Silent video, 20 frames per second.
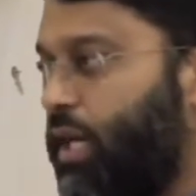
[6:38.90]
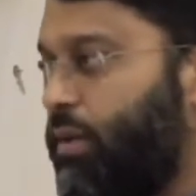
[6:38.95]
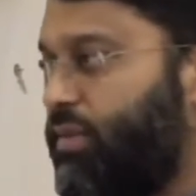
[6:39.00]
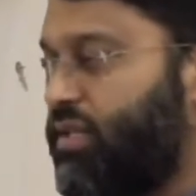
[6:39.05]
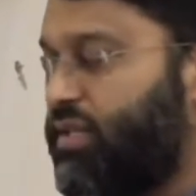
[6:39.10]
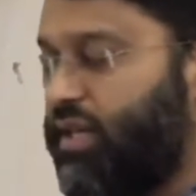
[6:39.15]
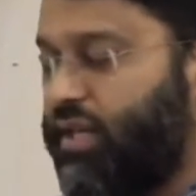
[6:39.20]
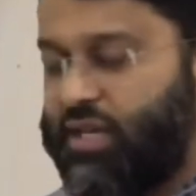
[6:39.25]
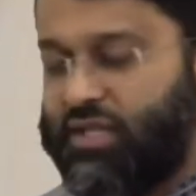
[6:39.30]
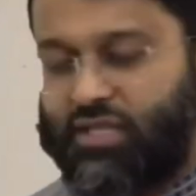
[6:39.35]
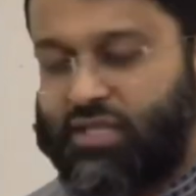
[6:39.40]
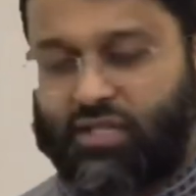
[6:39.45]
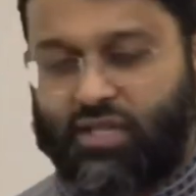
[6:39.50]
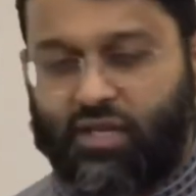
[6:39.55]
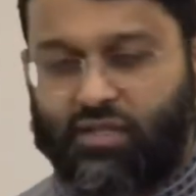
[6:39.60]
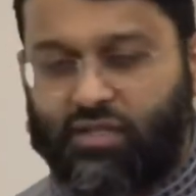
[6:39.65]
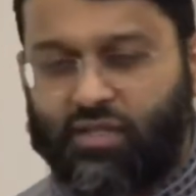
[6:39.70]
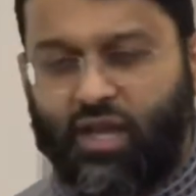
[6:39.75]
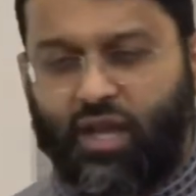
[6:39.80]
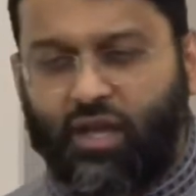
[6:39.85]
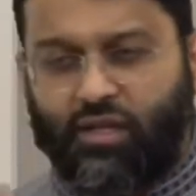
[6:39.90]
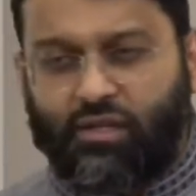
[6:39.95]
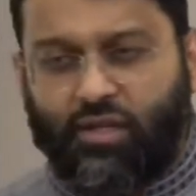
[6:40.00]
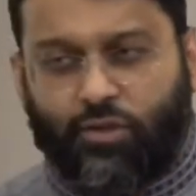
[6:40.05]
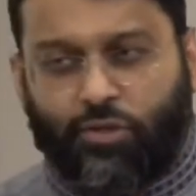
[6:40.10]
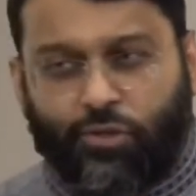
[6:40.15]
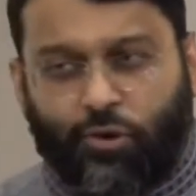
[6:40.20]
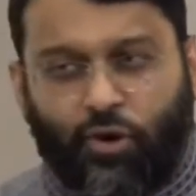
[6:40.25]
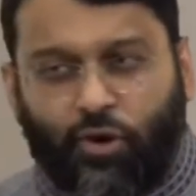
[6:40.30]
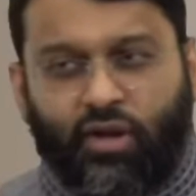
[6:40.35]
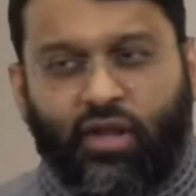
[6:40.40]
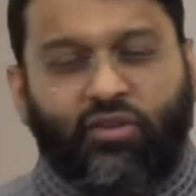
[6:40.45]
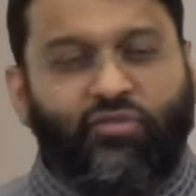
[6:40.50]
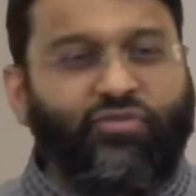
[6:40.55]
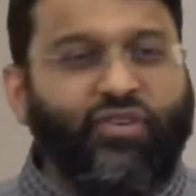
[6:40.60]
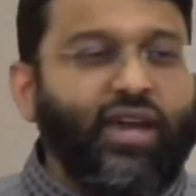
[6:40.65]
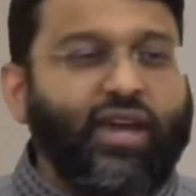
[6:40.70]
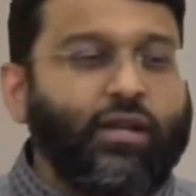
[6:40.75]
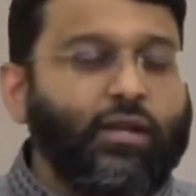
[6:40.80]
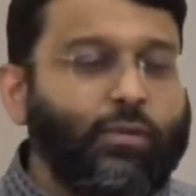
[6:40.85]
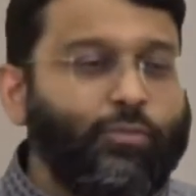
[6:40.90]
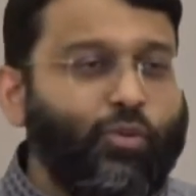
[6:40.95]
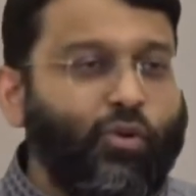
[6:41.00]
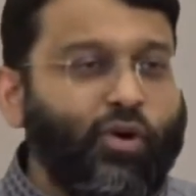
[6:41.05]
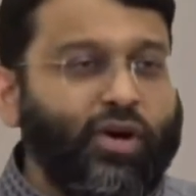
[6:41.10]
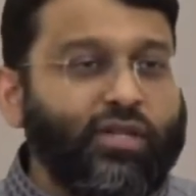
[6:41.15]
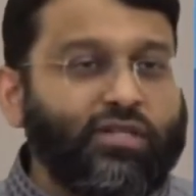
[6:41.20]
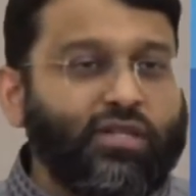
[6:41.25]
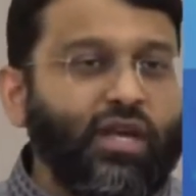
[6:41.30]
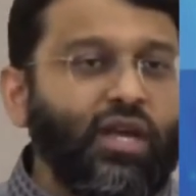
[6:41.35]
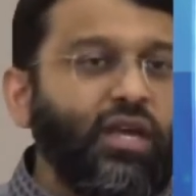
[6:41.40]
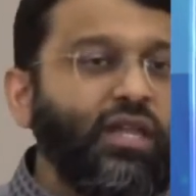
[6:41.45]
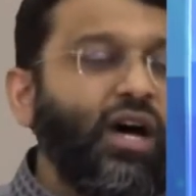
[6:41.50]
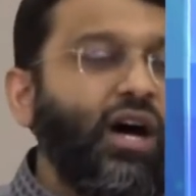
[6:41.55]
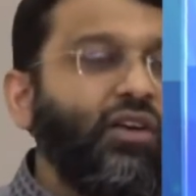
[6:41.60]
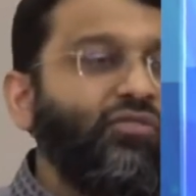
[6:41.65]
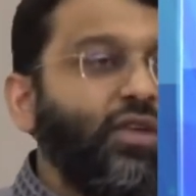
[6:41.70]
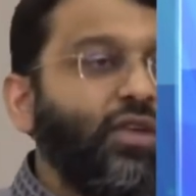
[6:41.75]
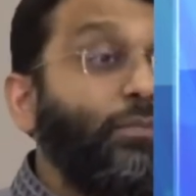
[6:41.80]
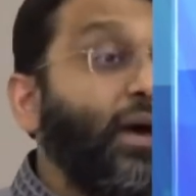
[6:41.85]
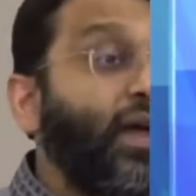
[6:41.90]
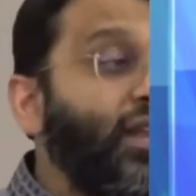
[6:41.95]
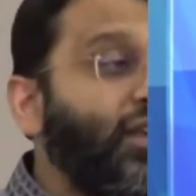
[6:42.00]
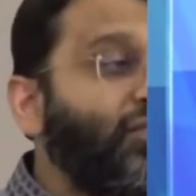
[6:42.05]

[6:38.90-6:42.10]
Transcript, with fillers: time is against us. The third and final point of the